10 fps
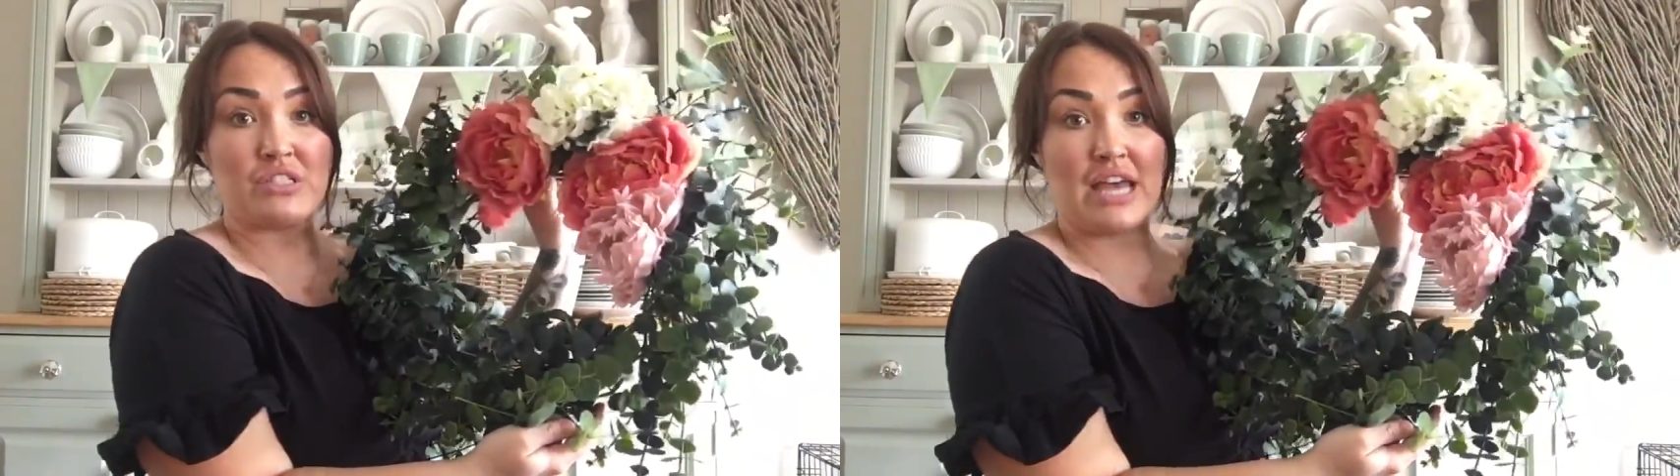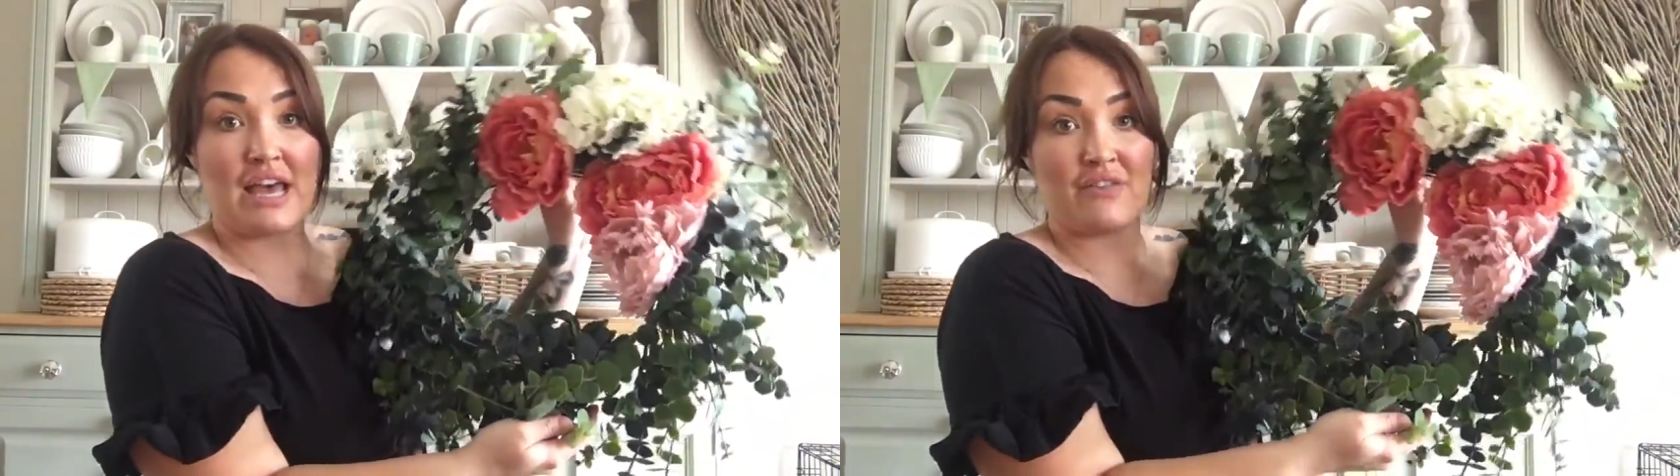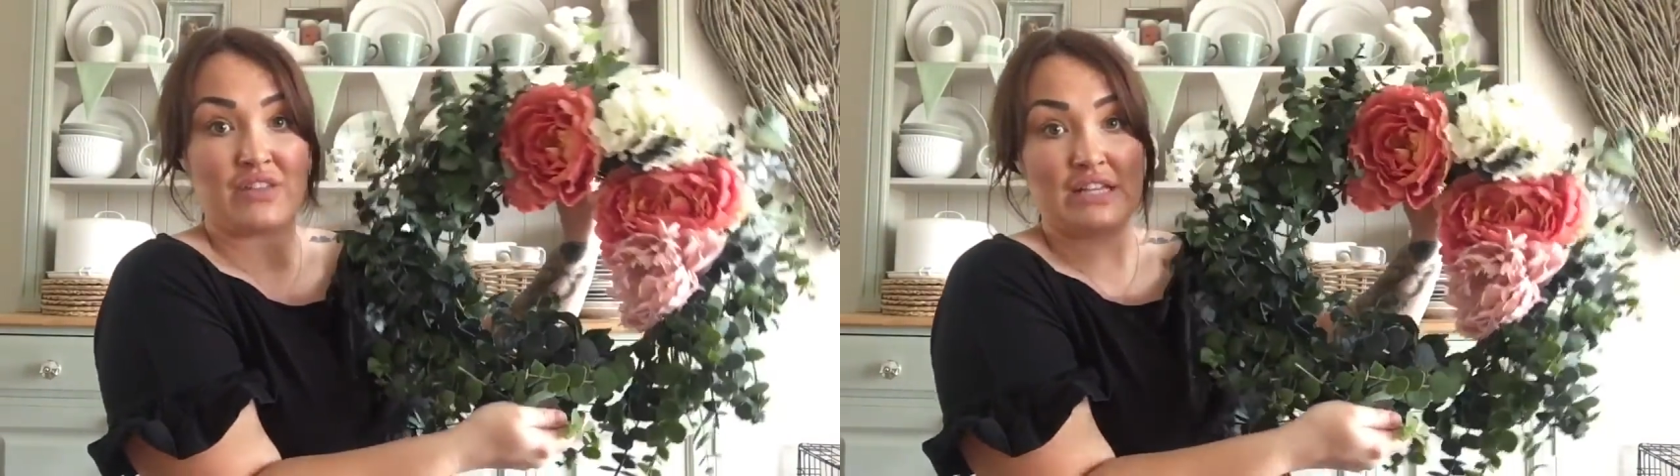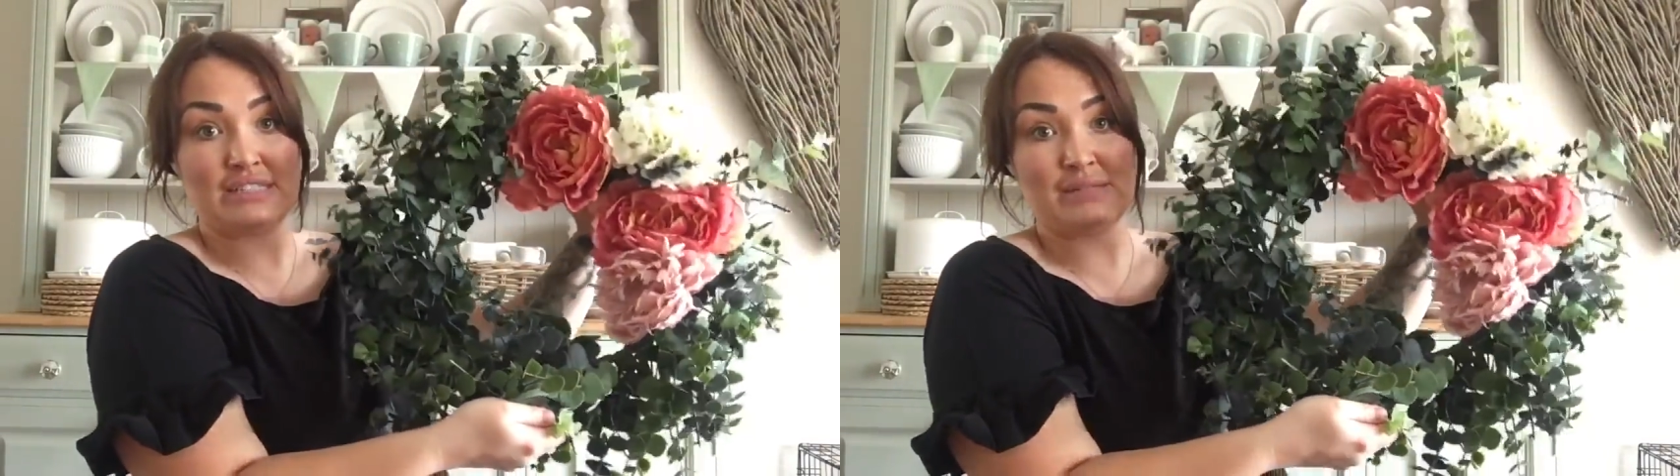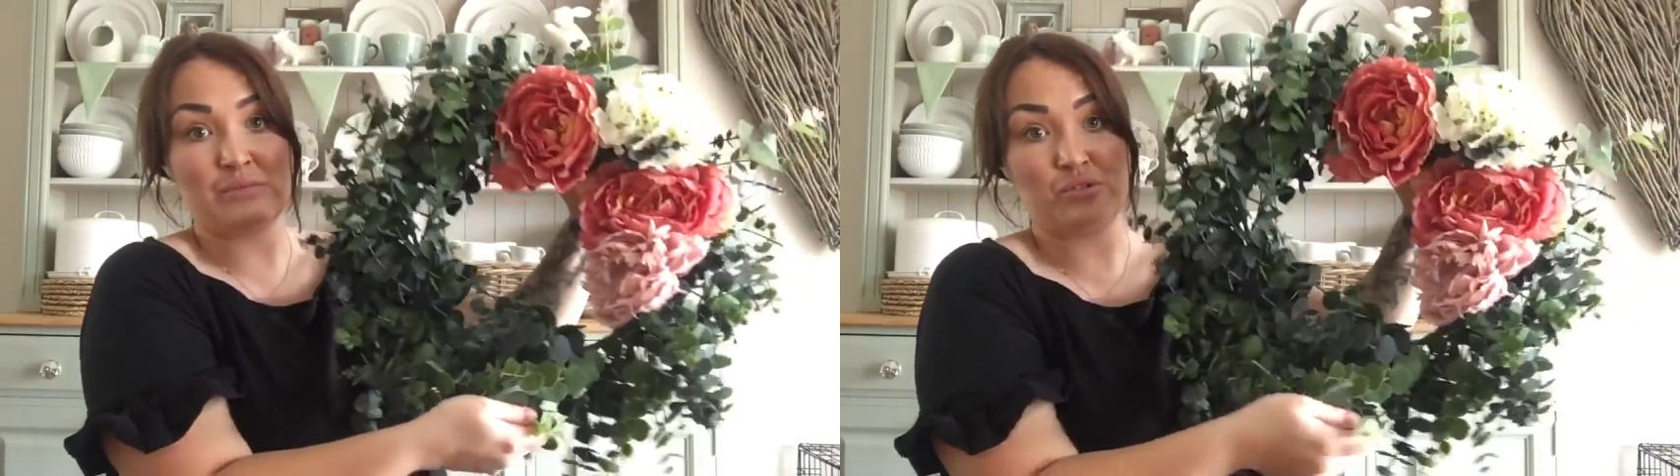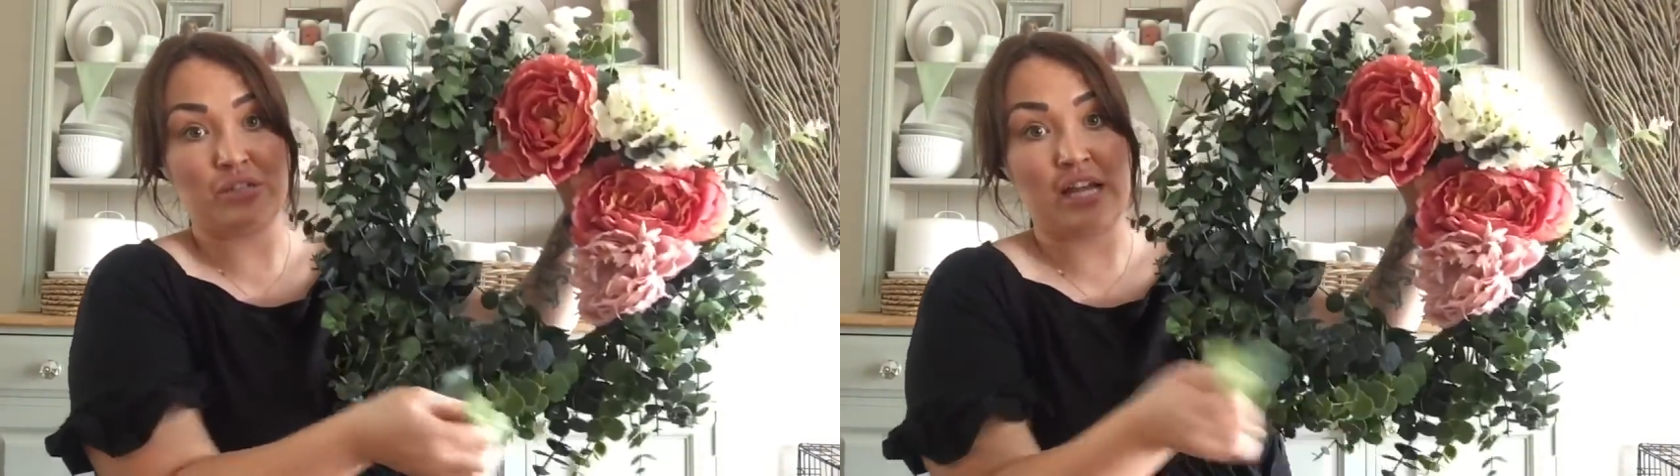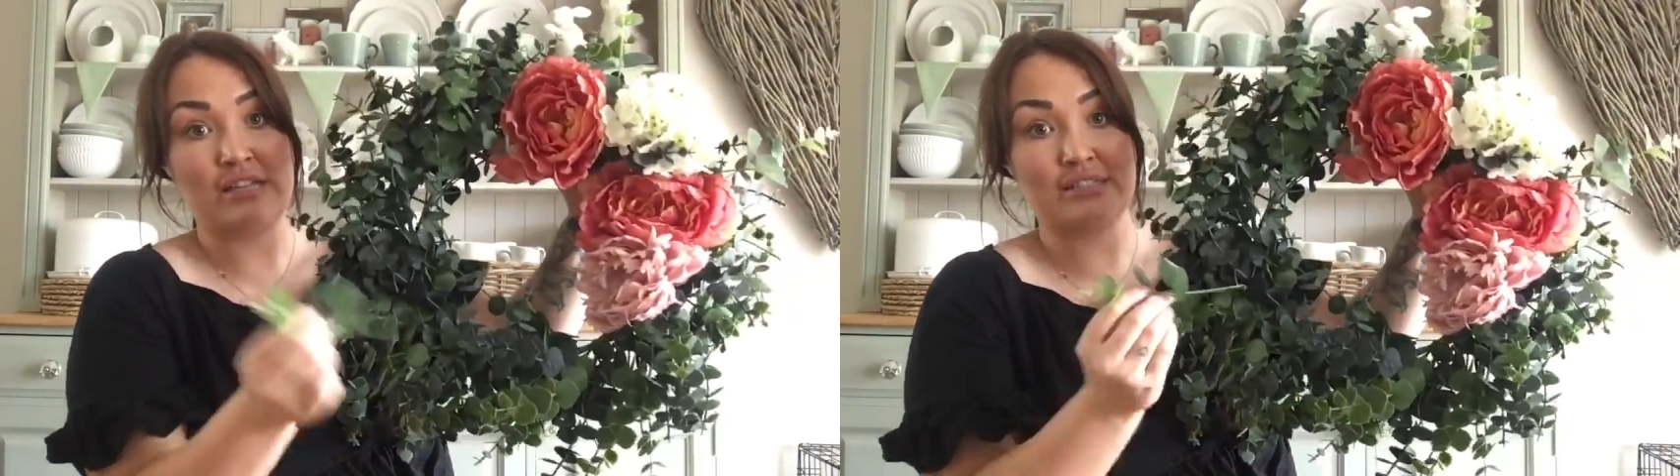to have that symmetry there.